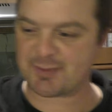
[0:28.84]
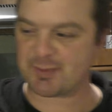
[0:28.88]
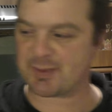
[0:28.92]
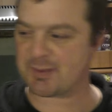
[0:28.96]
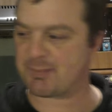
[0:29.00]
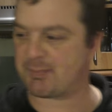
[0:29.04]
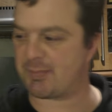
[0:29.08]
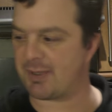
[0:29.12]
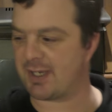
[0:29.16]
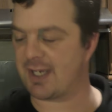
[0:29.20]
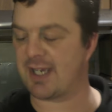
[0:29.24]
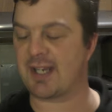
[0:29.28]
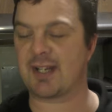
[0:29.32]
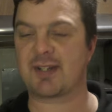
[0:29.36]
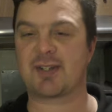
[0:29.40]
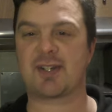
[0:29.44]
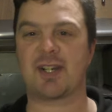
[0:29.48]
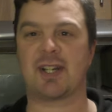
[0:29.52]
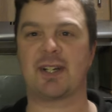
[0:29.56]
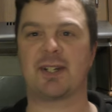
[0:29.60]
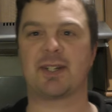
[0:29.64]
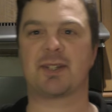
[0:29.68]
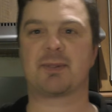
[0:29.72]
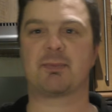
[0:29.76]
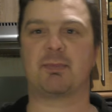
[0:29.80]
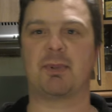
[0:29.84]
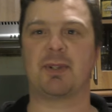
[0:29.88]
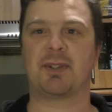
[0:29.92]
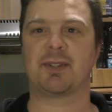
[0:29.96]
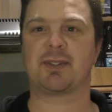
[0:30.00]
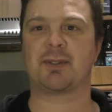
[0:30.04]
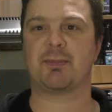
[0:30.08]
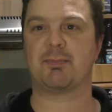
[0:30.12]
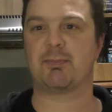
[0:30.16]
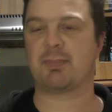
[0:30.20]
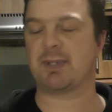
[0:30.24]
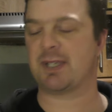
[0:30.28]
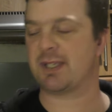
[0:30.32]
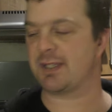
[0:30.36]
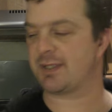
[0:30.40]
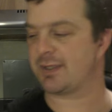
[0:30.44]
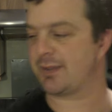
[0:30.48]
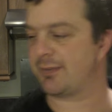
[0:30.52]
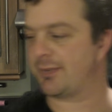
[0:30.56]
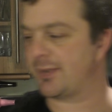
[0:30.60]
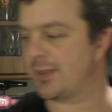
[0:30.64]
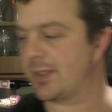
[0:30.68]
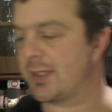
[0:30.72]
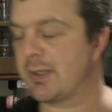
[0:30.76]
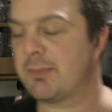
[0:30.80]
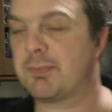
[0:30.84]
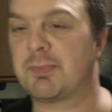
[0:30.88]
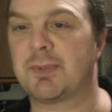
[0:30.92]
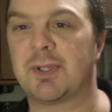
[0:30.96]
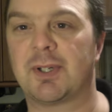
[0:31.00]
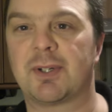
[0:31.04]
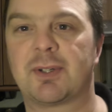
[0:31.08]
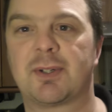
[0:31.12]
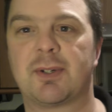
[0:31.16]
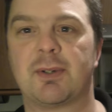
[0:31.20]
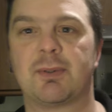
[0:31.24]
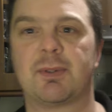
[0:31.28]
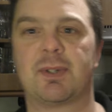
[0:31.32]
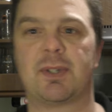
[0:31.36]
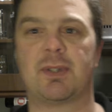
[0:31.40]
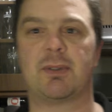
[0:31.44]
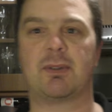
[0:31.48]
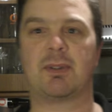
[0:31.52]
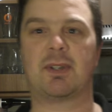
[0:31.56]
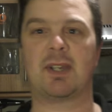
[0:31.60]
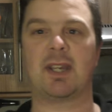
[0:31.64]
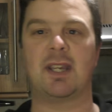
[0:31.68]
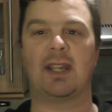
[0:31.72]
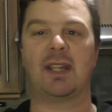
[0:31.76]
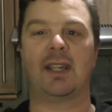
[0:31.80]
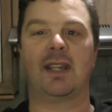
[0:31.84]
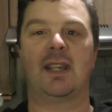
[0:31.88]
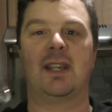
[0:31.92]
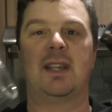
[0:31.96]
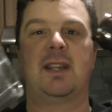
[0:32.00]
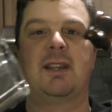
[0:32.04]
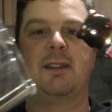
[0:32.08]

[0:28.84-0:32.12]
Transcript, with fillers: to us by our channel sponsor, BeersofEurope.co.uk.